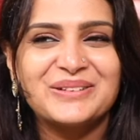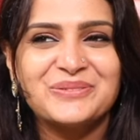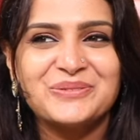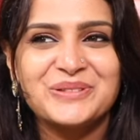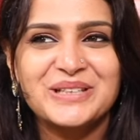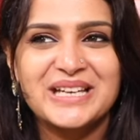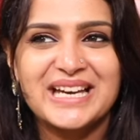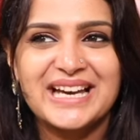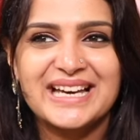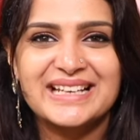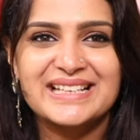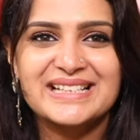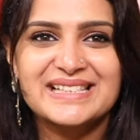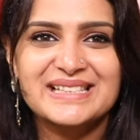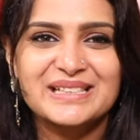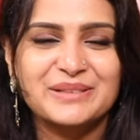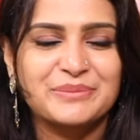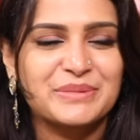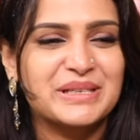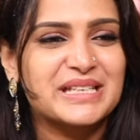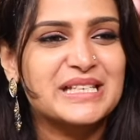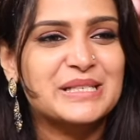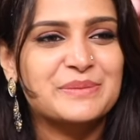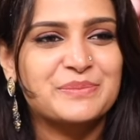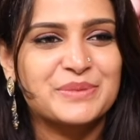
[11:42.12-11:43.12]
we had a
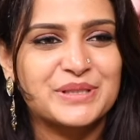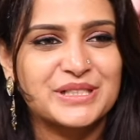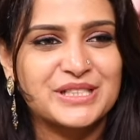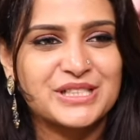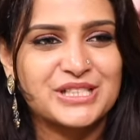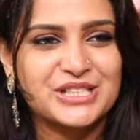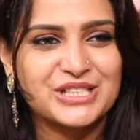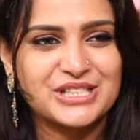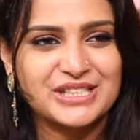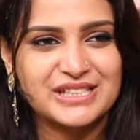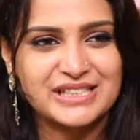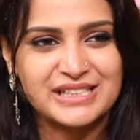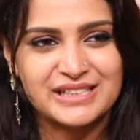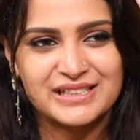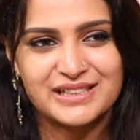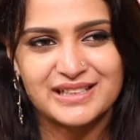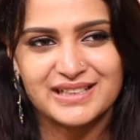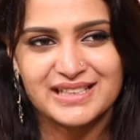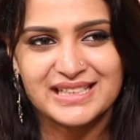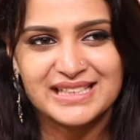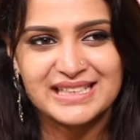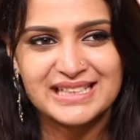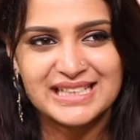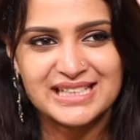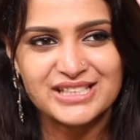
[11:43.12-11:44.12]
ceremony. He's British
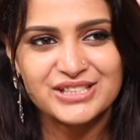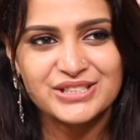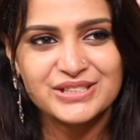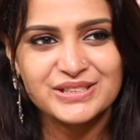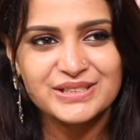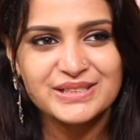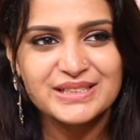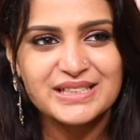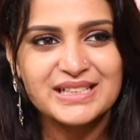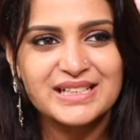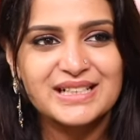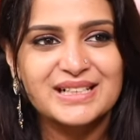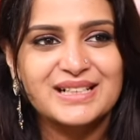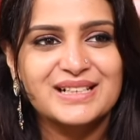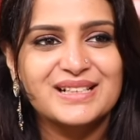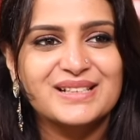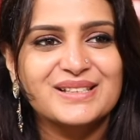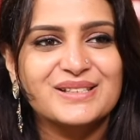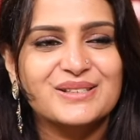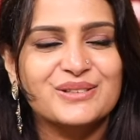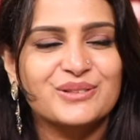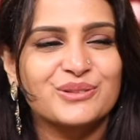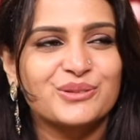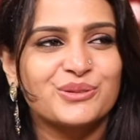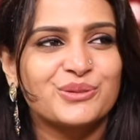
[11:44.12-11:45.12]
Iraqi national.
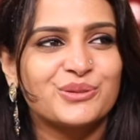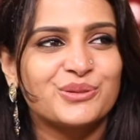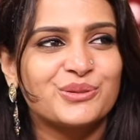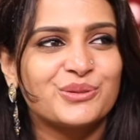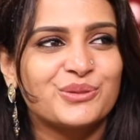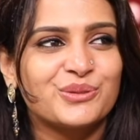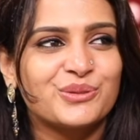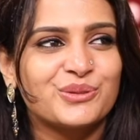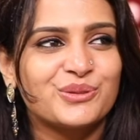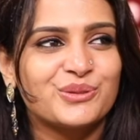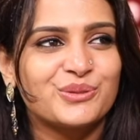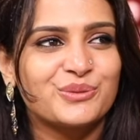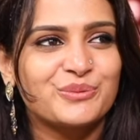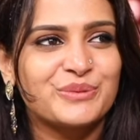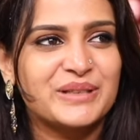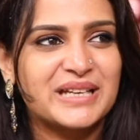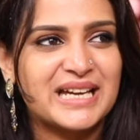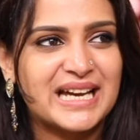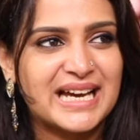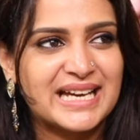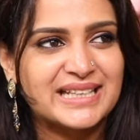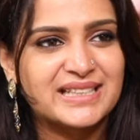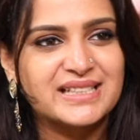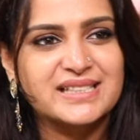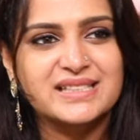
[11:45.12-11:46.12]
Okay. So we
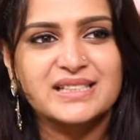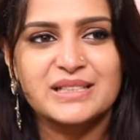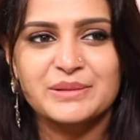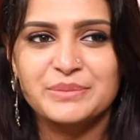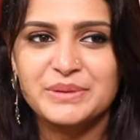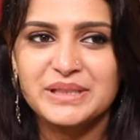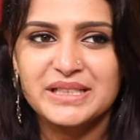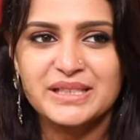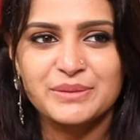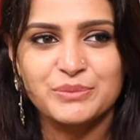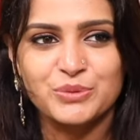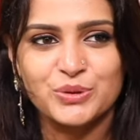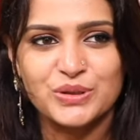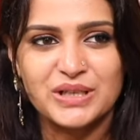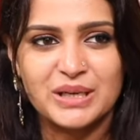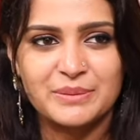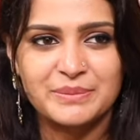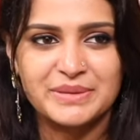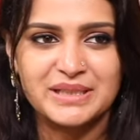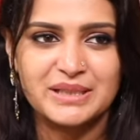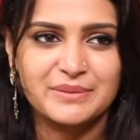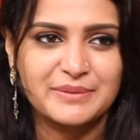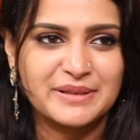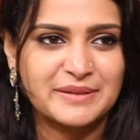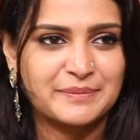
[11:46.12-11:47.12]
had the ceremony in
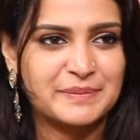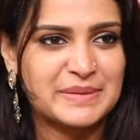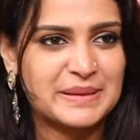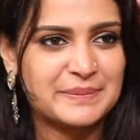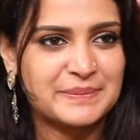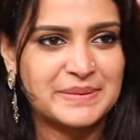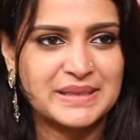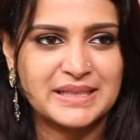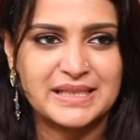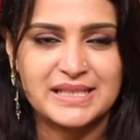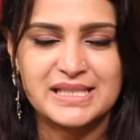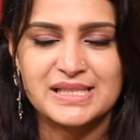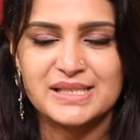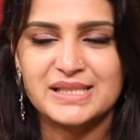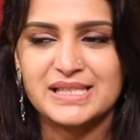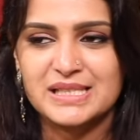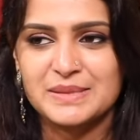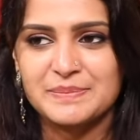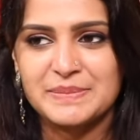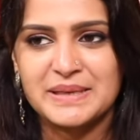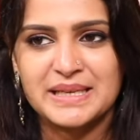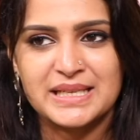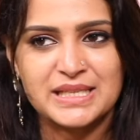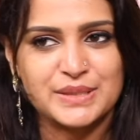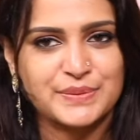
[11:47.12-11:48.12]
Mugambika. My parents, his
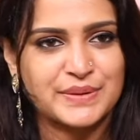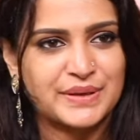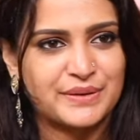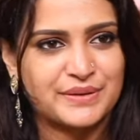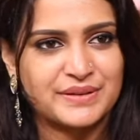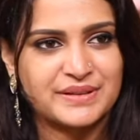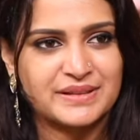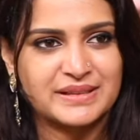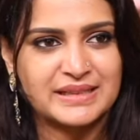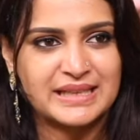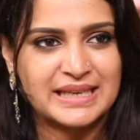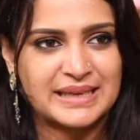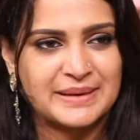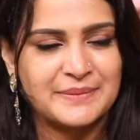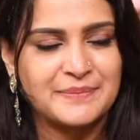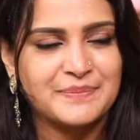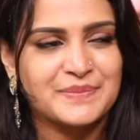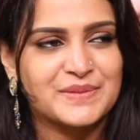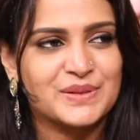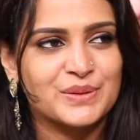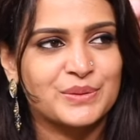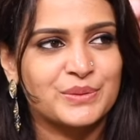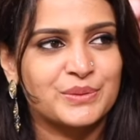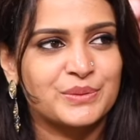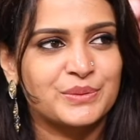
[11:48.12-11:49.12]
parents were there.
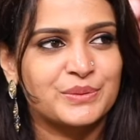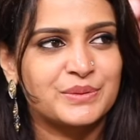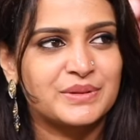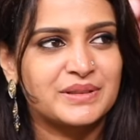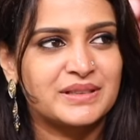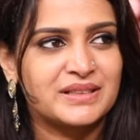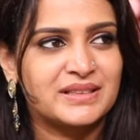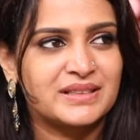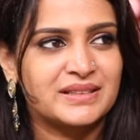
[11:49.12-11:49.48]
So